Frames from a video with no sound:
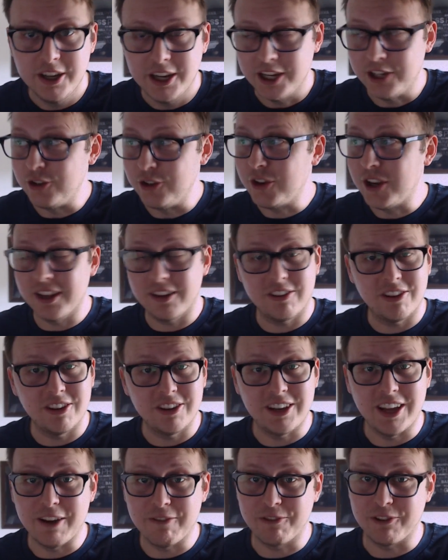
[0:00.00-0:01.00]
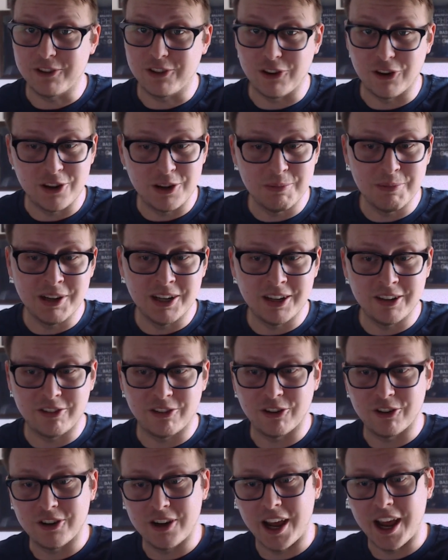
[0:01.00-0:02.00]
and you can't sit down for 30
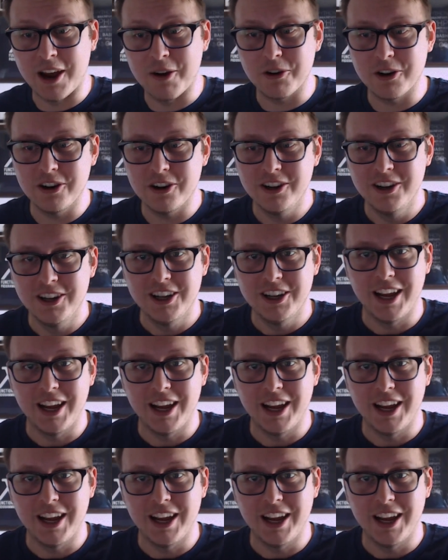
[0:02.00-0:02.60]
minutes or an hour